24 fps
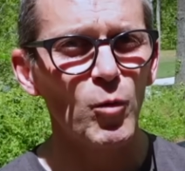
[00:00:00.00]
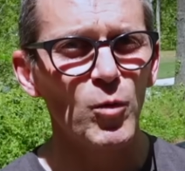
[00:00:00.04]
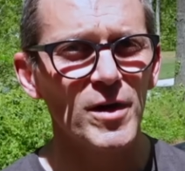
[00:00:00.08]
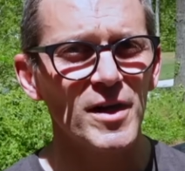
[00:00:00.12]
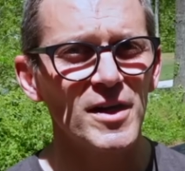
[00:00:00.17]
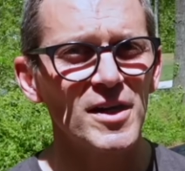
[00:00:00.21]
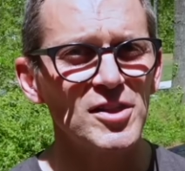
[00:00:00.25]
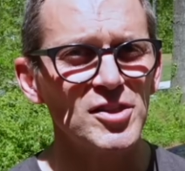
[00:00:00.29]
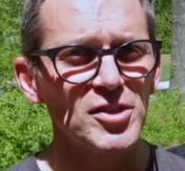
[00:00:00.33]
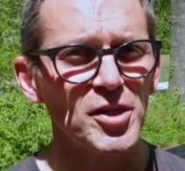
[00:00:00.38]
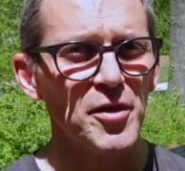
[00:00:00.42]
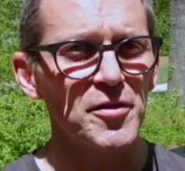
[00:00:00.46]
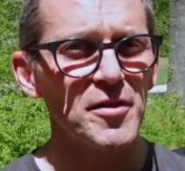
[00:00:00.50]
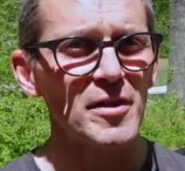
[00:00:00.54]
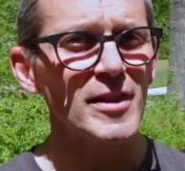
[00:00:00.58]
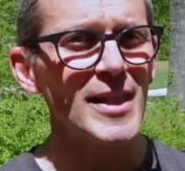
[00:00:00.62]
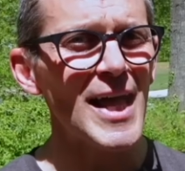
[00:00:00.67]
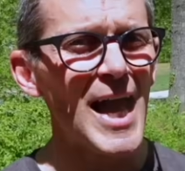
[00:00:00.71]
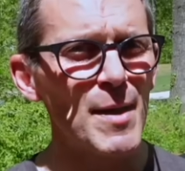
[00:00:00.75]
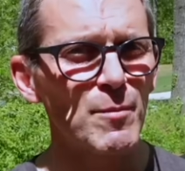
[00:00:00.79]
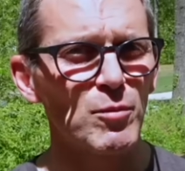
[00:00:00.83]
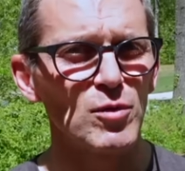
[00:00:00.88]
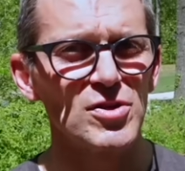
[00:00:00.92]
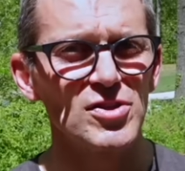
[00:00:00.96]
we're gonna show you the
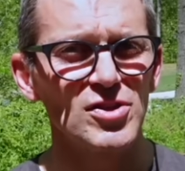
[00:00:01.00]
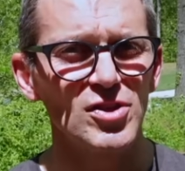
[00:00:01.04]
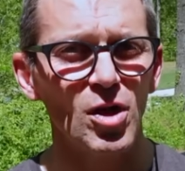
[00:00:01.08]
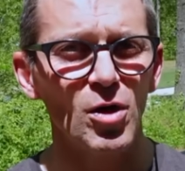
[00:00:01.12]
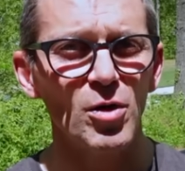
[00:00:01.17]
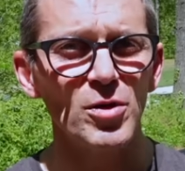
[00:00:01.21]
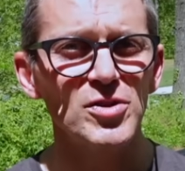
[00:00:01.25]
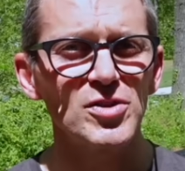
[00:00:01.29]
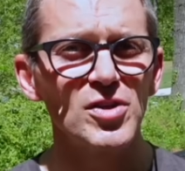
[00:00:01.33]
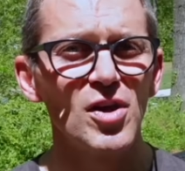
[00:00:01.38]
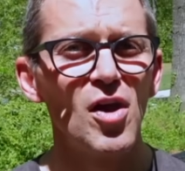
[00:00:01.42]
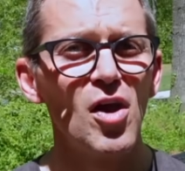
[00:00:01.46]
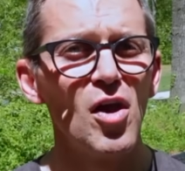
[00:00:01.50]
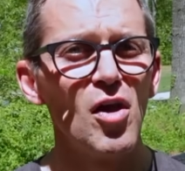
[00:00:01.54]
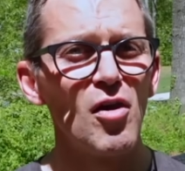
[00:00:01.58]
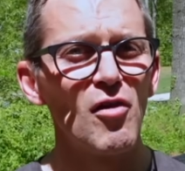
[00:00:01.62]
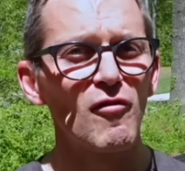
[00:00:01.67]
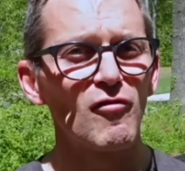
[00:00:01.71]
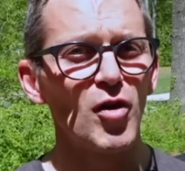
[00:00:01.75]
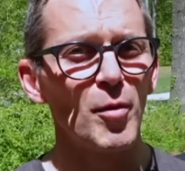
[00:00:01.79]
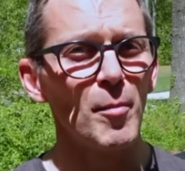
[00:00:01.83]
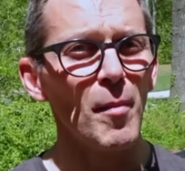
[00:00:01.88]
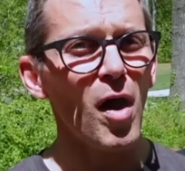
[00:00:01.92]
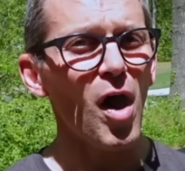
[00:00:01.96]
lab results
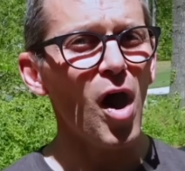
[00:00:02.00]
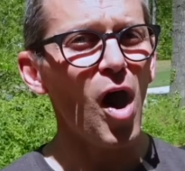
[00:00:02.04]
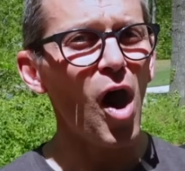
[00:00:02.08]
from